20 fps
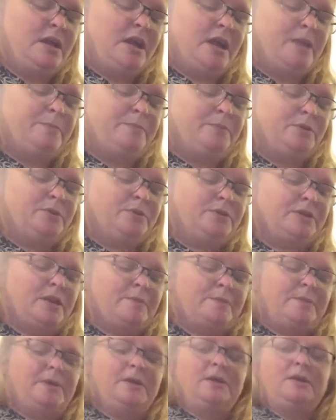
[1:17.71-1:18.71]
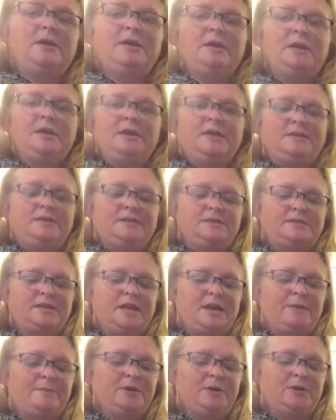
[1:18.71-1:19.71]
I pulled up this
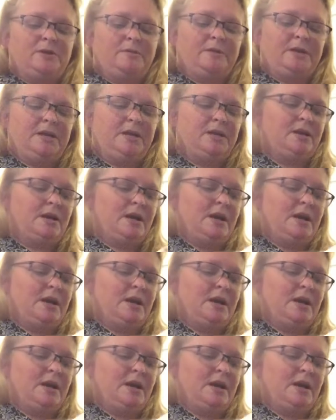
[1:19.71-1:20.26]
hamburger meat.